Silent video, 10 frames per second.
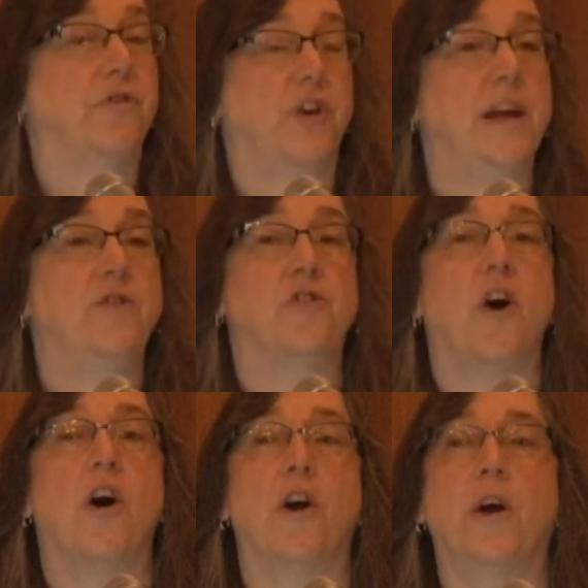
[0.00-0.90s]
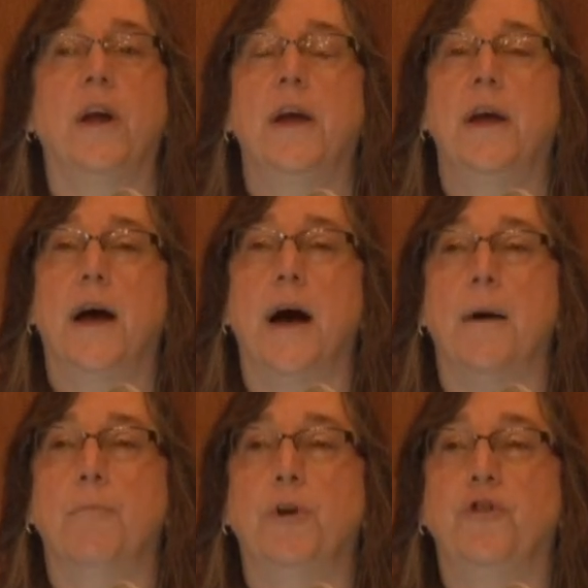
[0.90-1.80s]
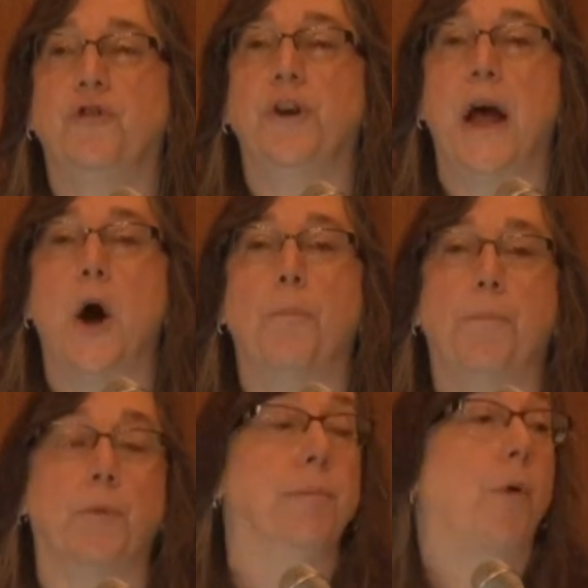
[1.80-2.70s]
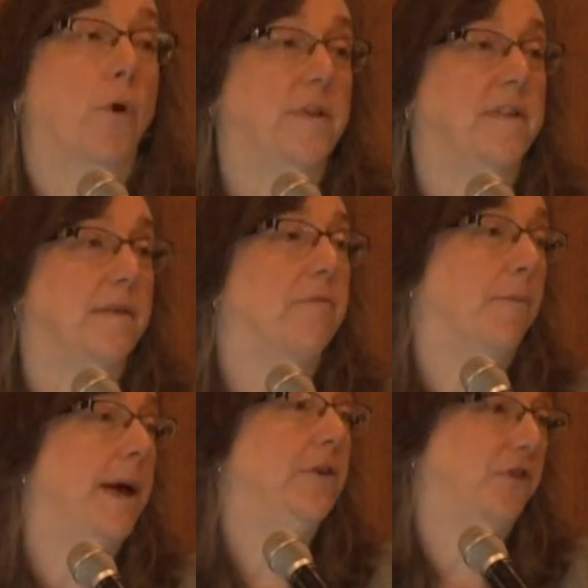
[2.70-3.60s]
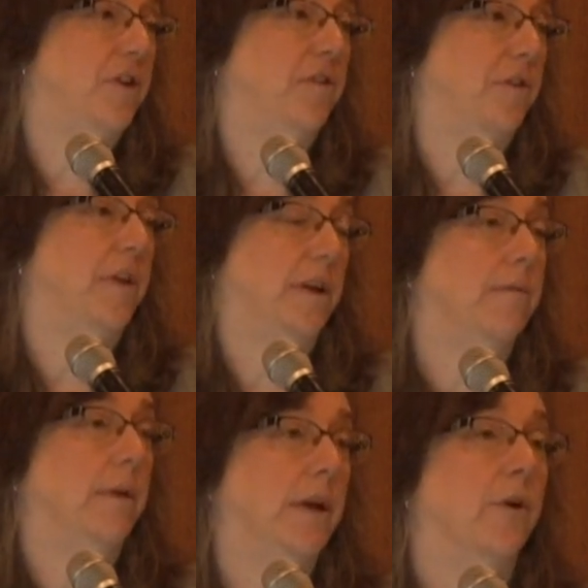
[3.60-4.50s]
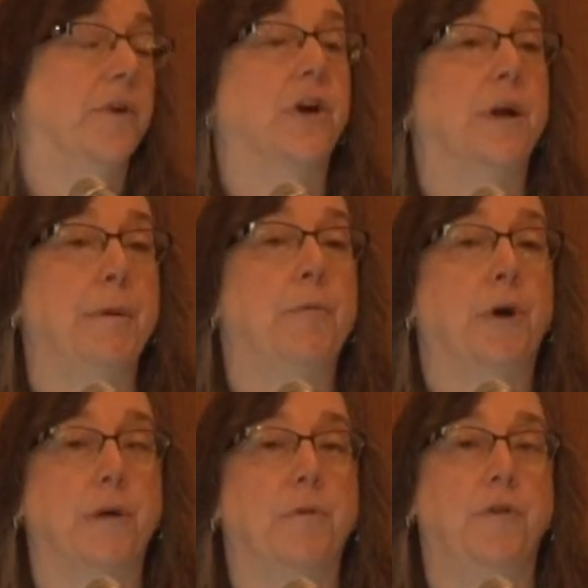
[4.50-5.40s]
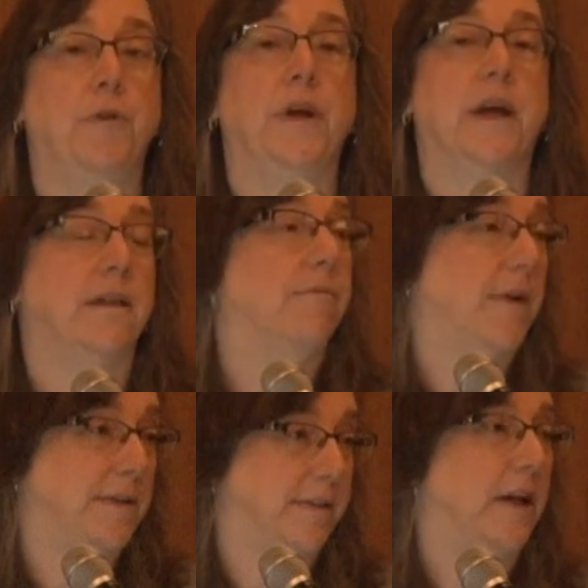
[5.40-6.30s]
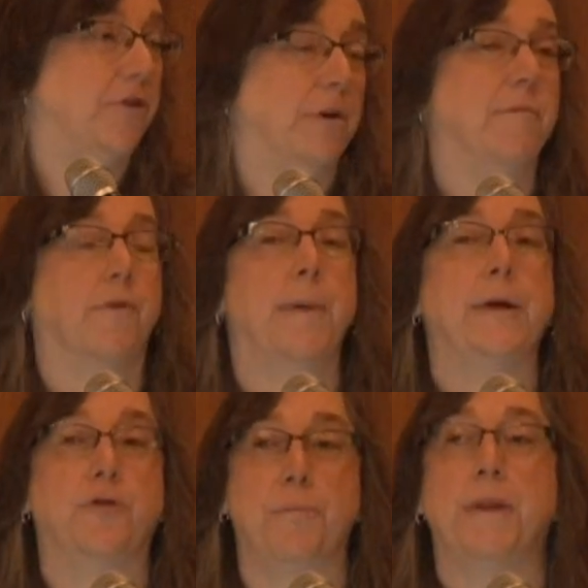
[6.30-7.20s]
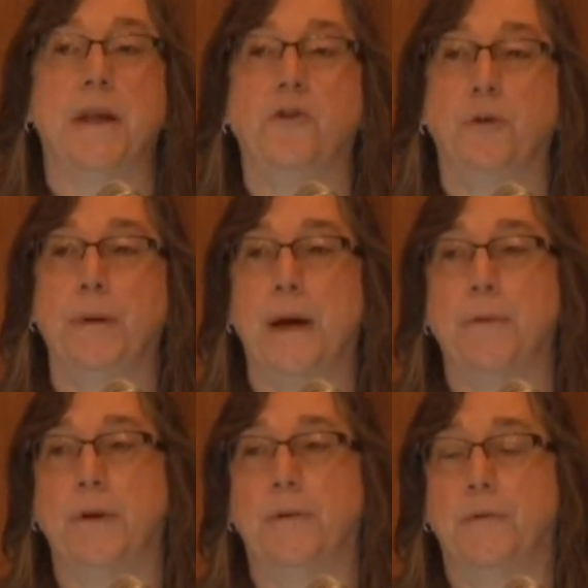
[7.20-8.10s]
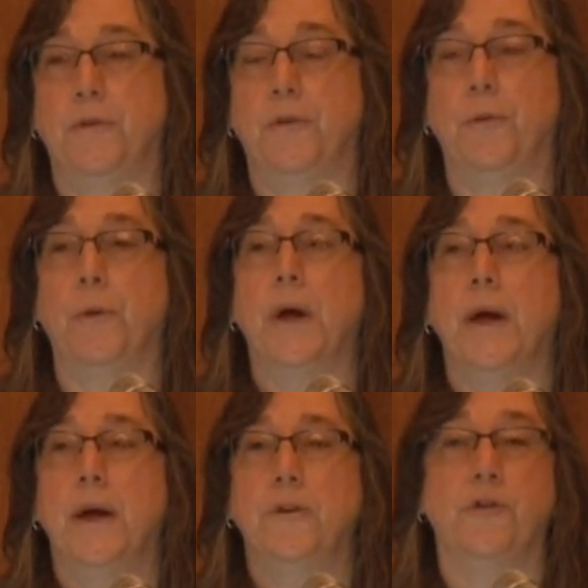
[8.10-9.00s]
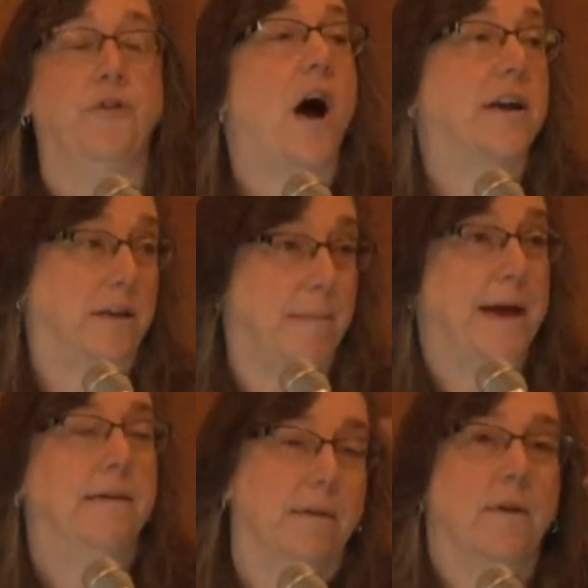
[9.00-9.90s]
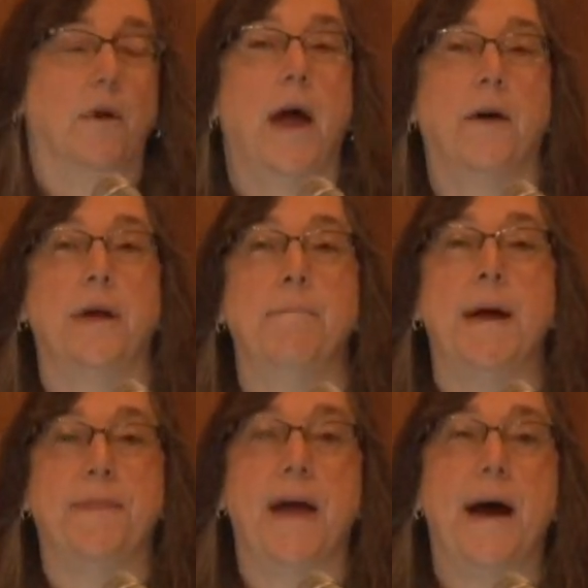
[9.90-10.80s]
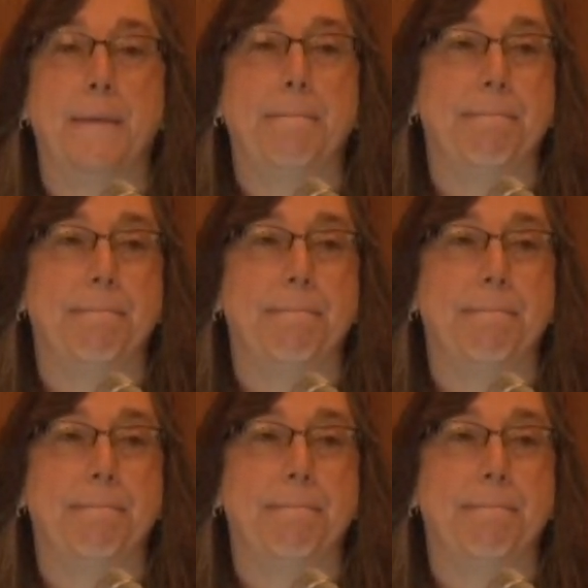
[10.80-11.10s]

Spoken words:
the changes are, which should help report this information so that, you know, they're going to be working with you to get funds ledger information, but they should be able to document how they met that.